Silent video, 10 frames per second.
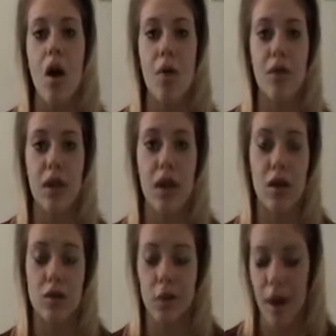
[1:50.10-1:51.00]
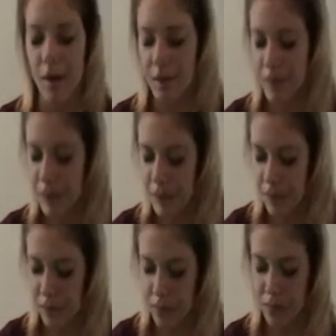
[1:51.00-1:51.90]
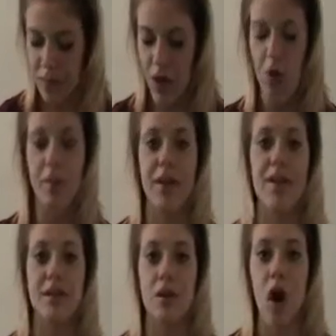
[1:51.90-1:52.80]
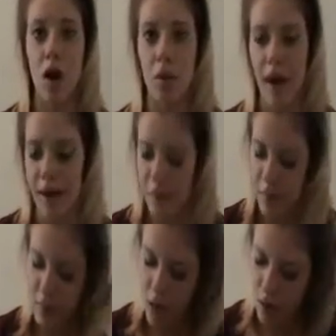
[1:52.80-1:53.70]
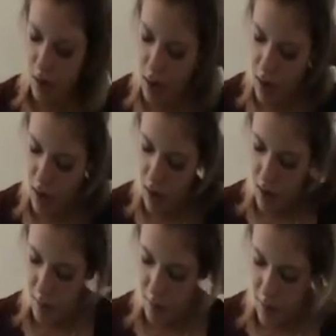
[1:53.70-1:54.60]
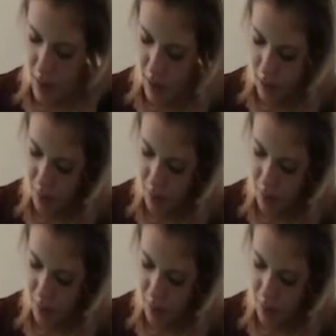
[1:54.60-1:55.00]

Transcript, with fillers: hopefully it goes away. Hopefully it's gone away, so. But,